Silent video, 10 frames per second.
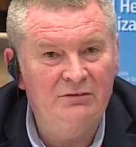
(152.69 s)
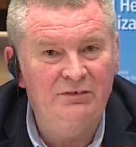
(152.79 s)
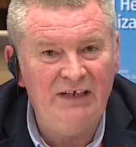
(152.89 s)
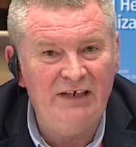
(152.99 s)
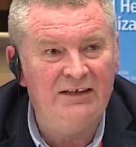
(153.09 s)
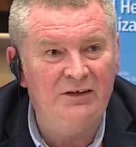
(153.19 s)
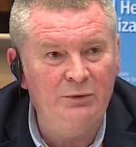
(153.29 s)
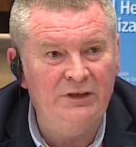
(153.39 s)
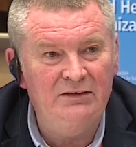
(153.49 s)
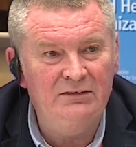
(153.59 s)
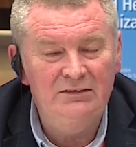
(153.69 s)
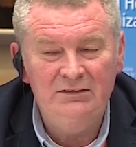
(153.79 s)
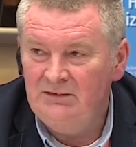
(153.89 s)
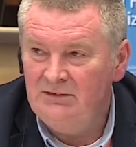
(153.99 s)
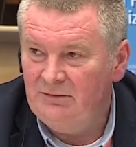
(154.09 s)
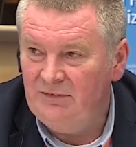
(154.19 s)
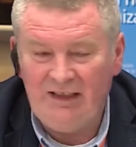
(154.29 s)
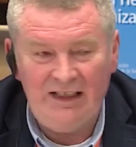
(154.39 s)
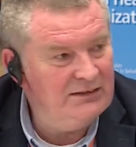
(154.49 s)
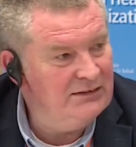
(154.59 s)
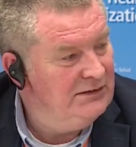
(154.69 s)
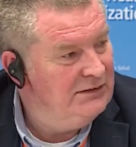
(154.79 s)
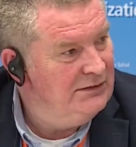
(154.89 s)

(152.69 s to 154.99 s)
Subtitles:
We've lacked the will, we've lacked